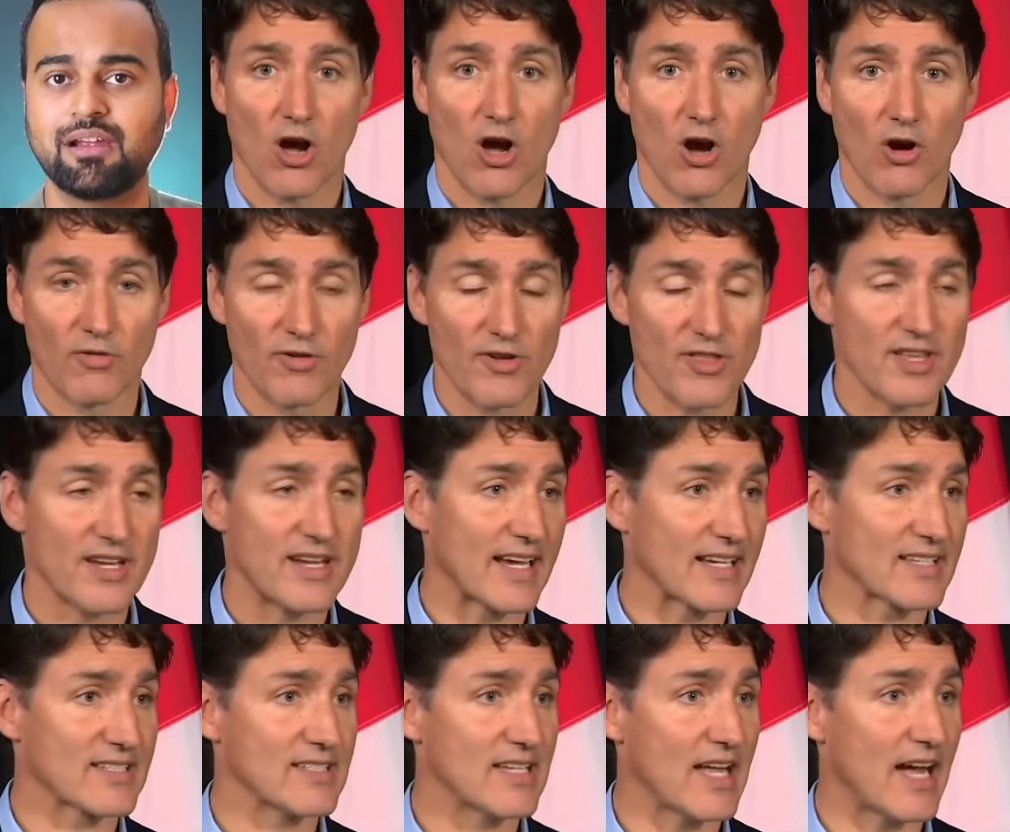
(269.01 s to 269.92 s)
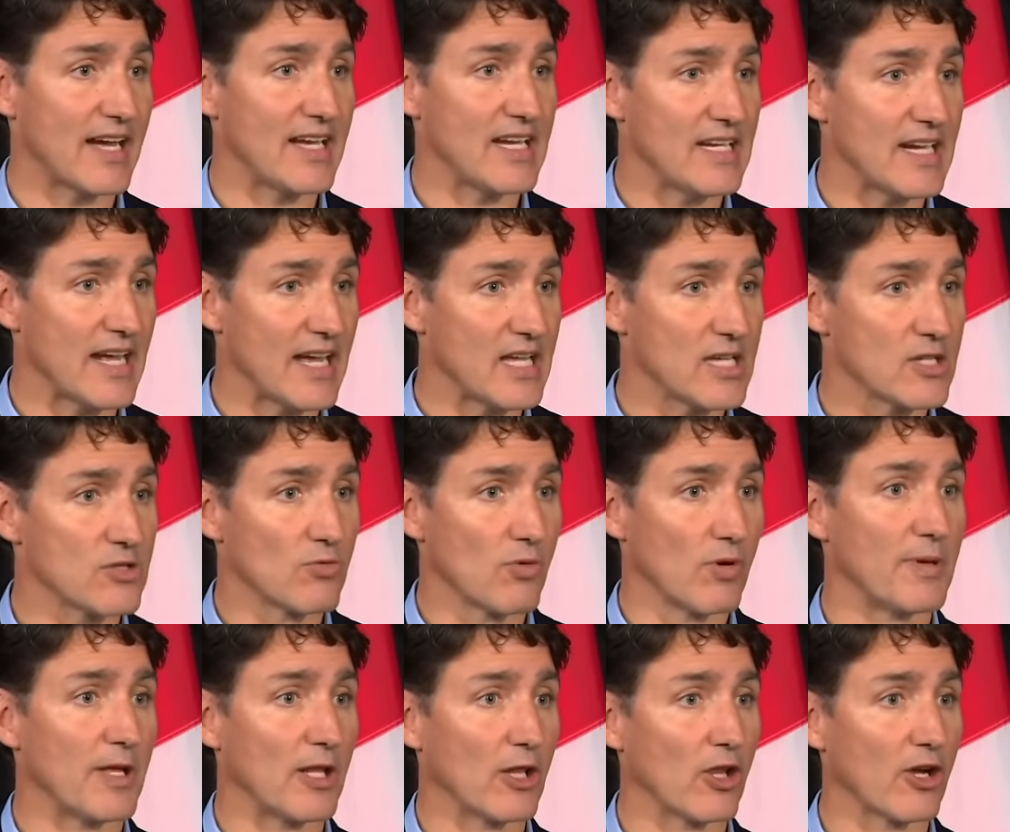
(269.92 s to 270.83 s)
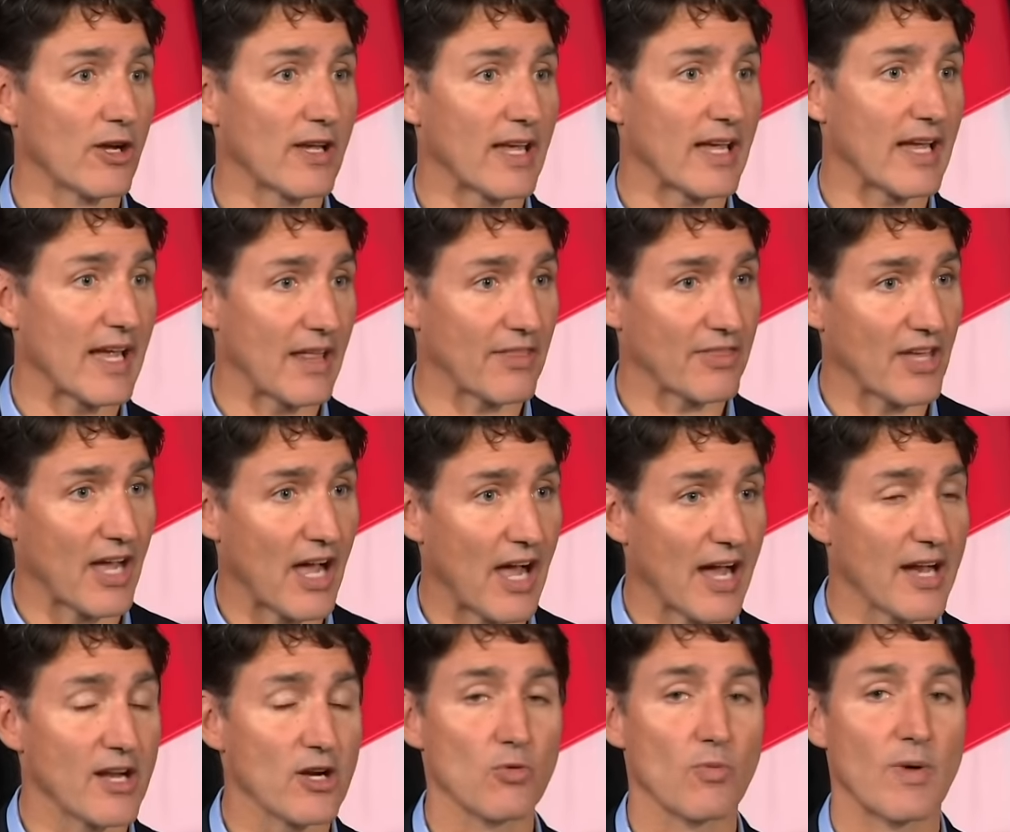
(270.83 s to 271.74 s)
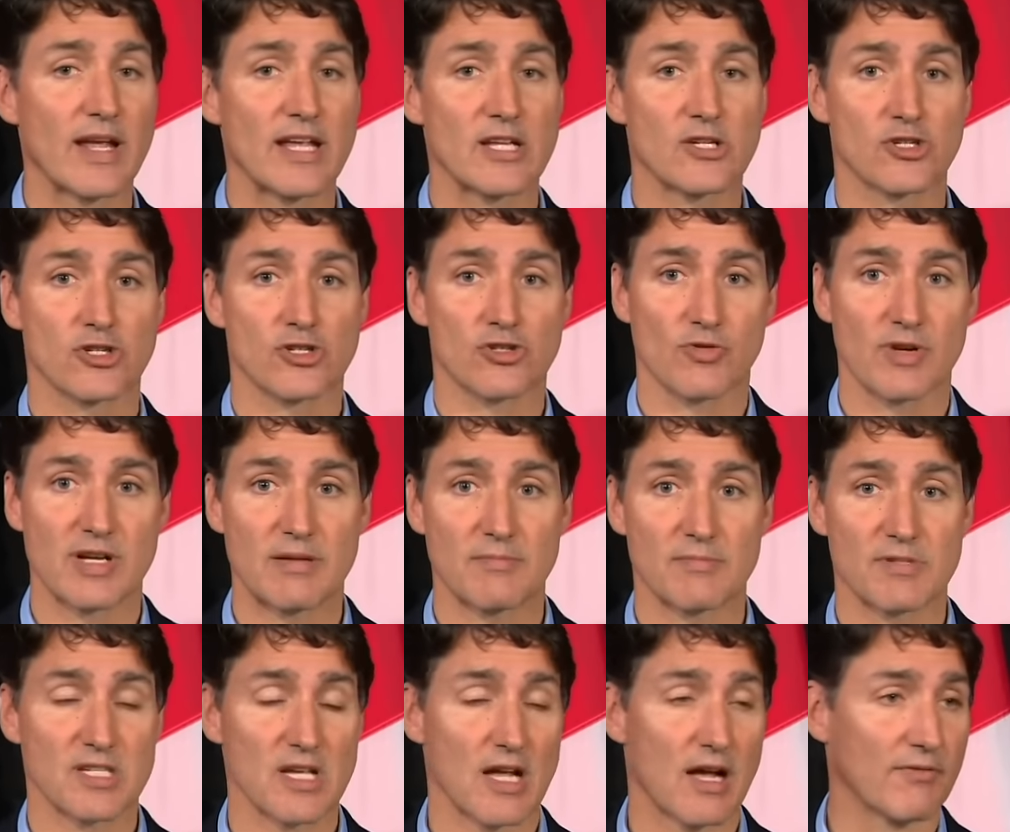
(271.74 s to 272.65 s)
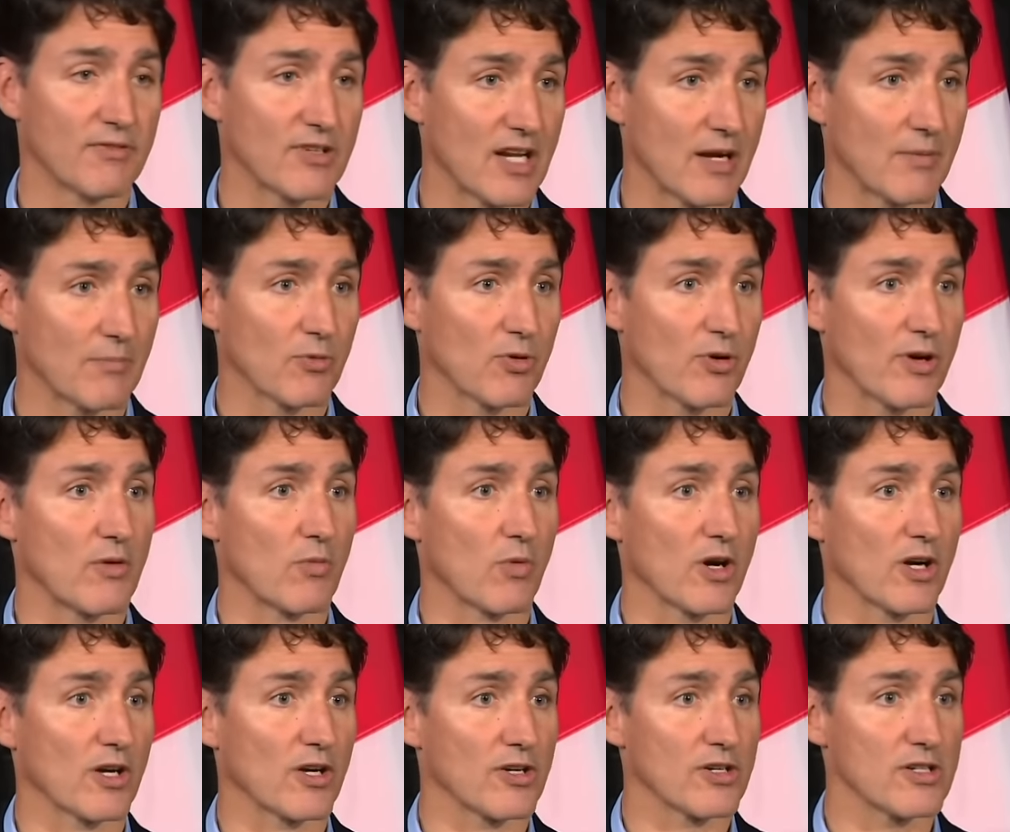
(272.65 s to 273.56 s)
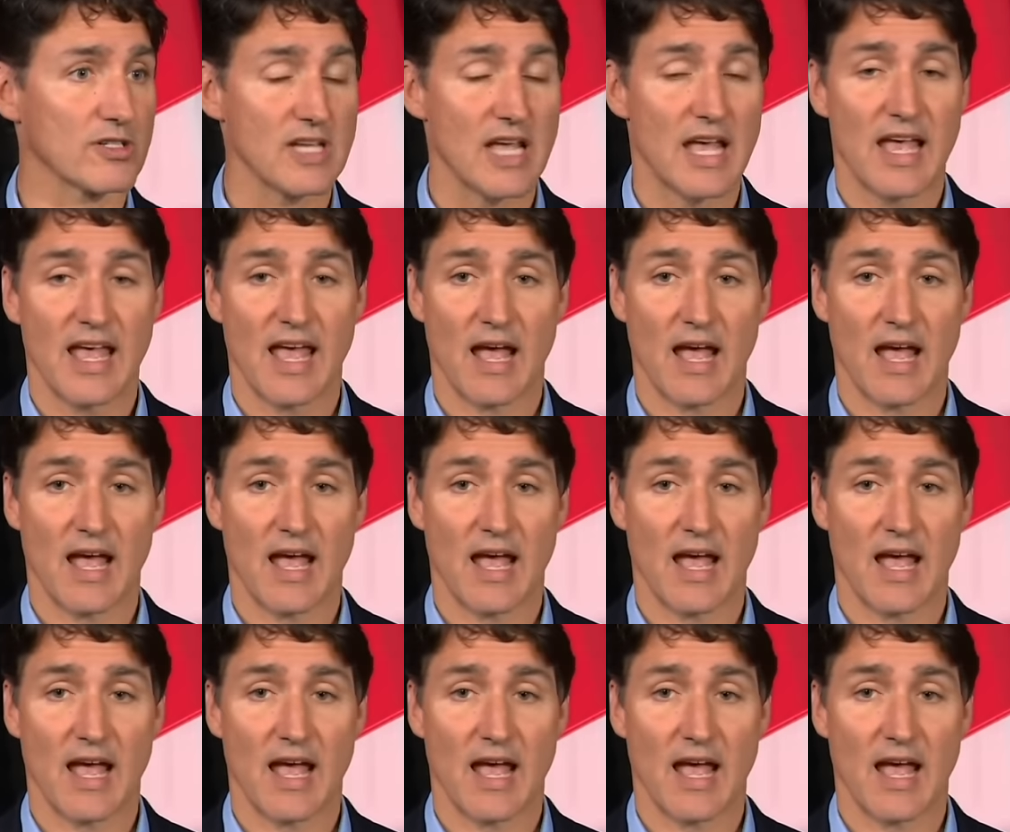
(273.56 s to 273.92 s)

Over the next 90 days, we'll be looking at the higher wage streams of temporary workers,